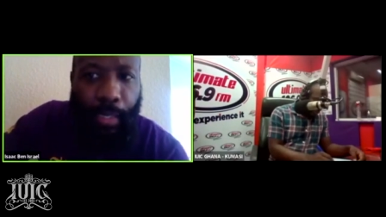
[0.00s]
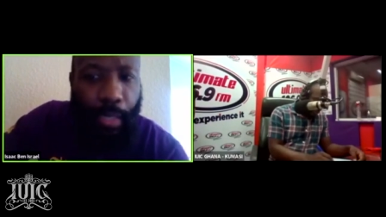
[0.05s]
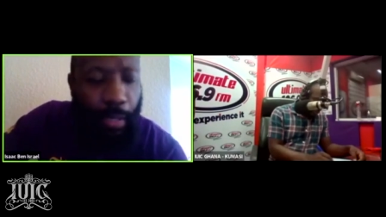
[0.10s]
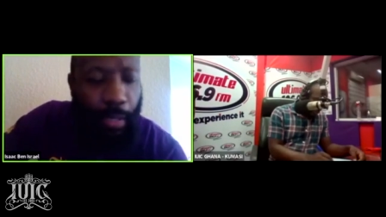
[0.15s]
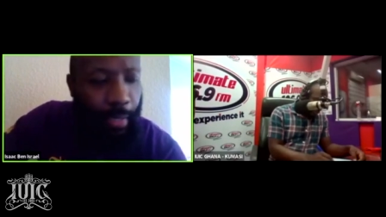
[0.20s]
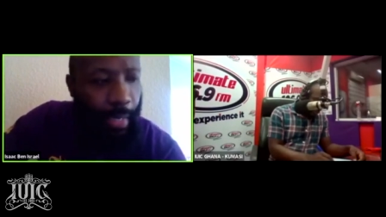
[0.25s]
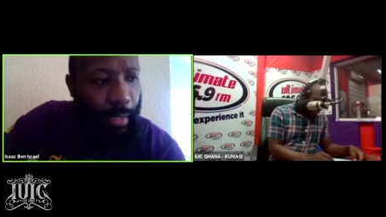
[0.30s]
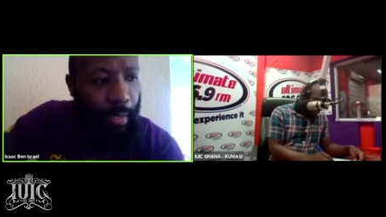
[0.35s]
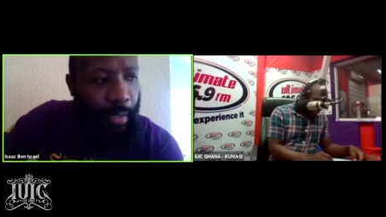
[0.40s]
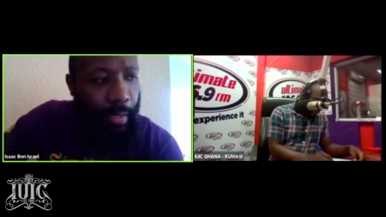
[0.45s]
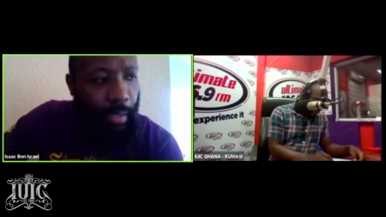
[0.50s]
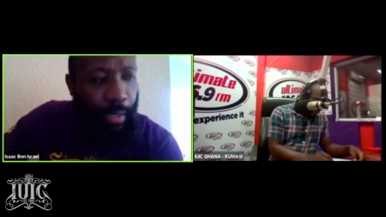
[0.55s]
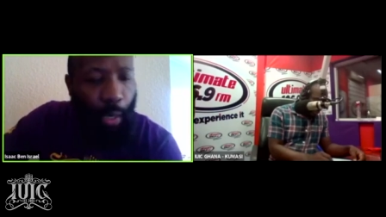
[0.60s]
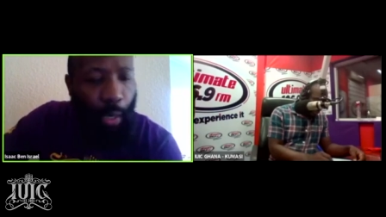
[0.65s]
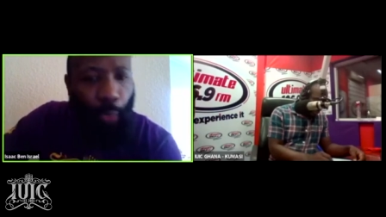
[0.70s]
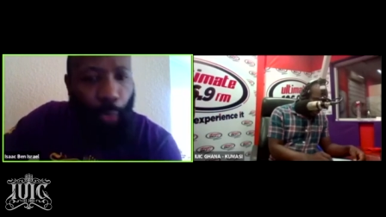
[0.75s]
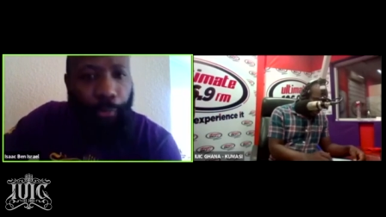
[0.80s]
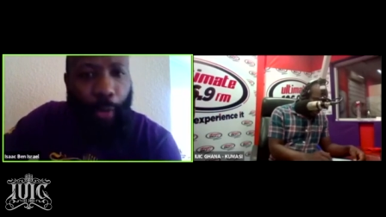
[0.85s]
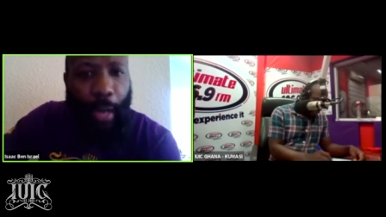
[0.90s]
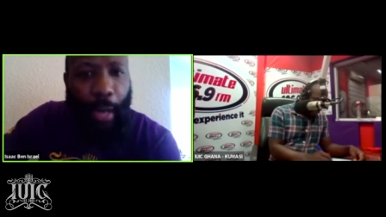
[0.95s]
that
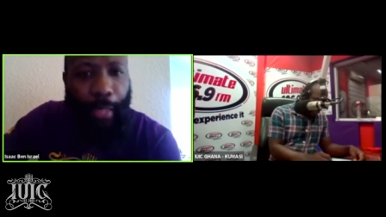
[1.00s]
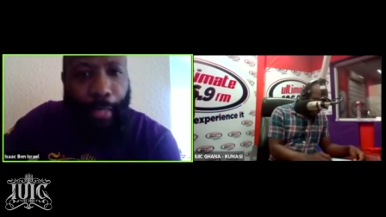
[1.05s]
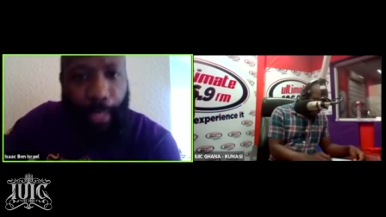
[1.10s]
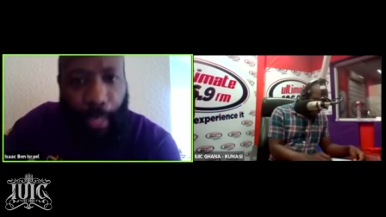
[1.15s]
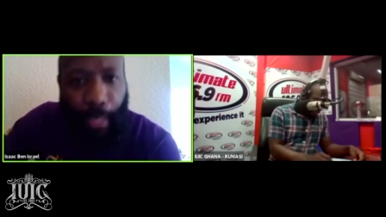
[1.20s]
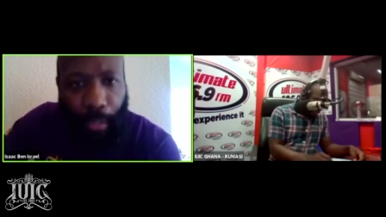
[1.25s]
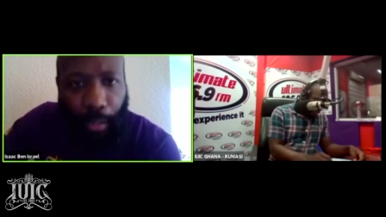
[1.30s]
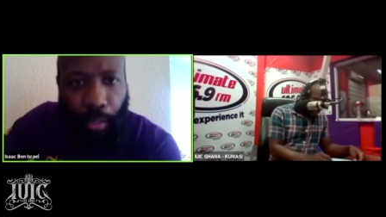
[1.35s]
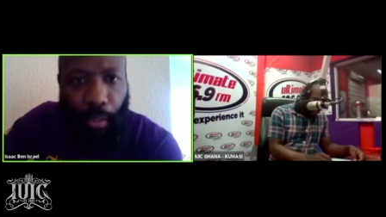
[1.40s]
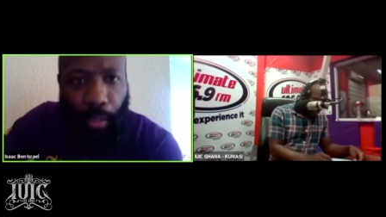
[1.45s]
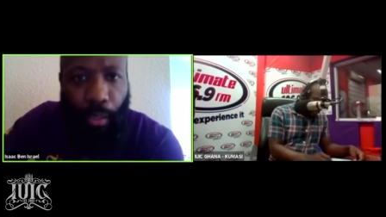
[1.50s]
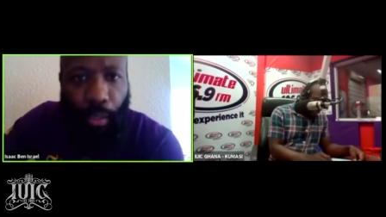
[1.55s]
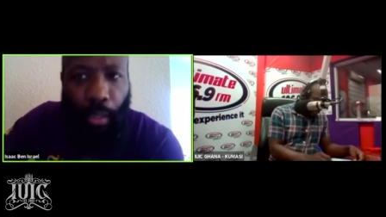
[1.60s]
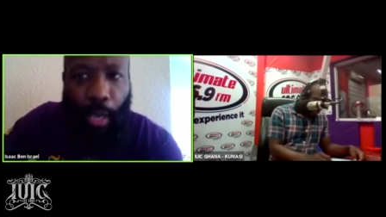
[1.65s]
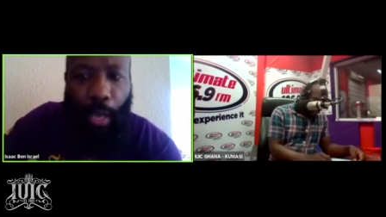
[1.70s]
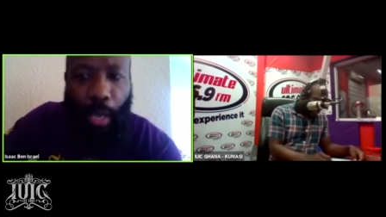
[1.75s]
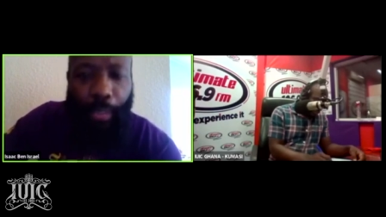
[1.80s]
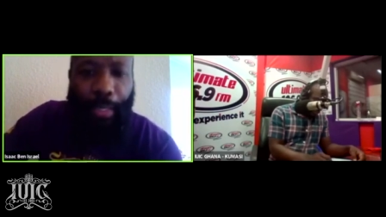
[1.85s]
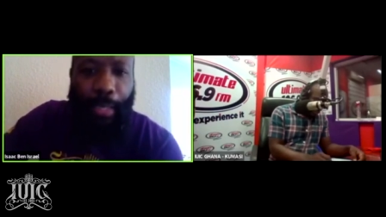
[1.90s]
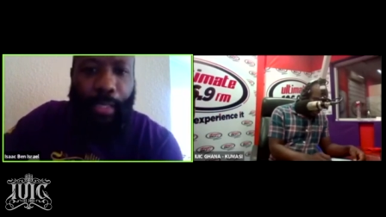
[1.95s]
self-identity,
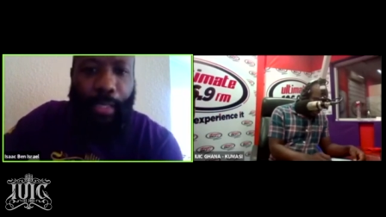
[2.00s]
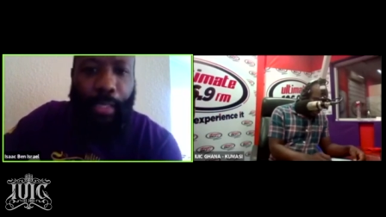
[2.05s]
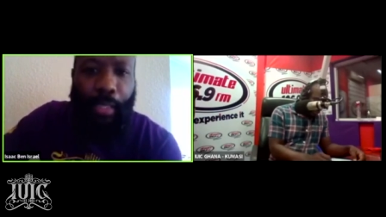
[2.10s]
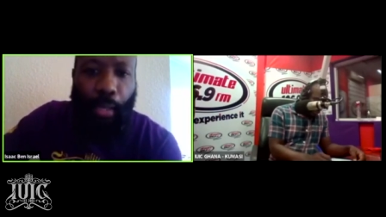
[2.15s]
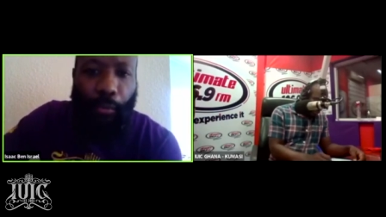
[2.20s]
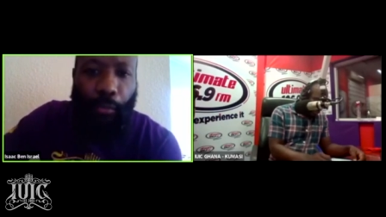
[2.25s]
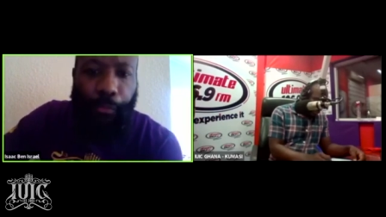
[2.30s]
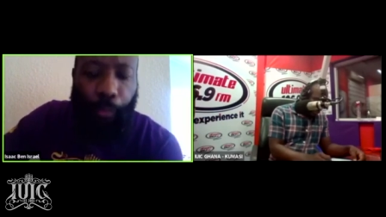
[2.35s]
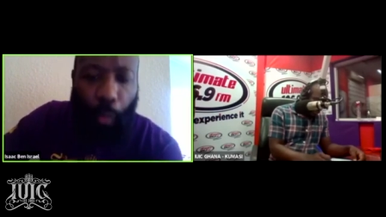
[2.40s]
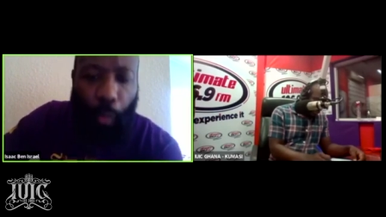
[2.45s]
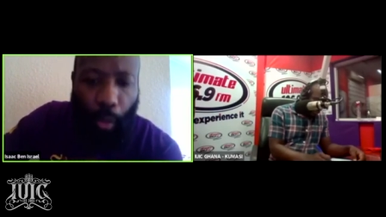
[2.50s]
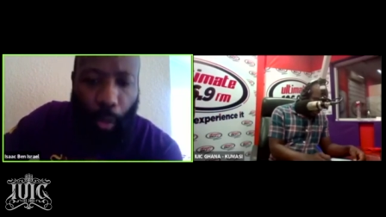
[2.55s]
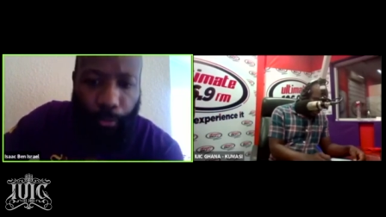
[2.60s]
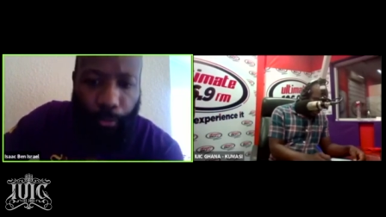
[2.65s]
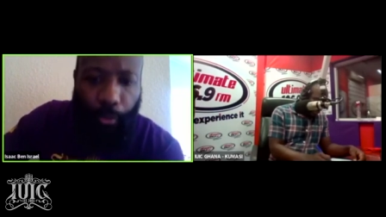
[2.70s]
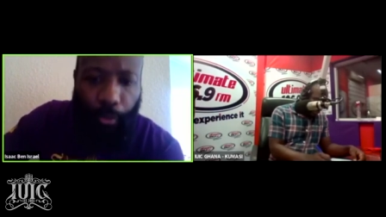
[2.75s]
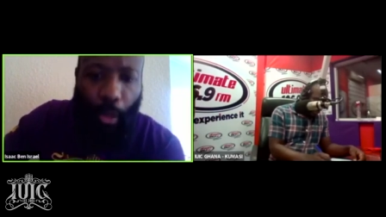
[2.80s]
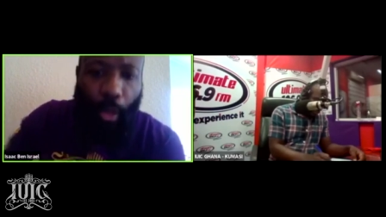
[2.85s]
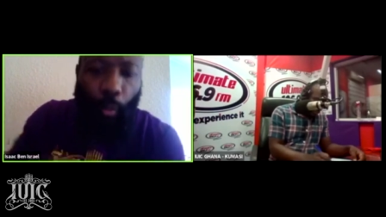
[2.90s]
that self-worth,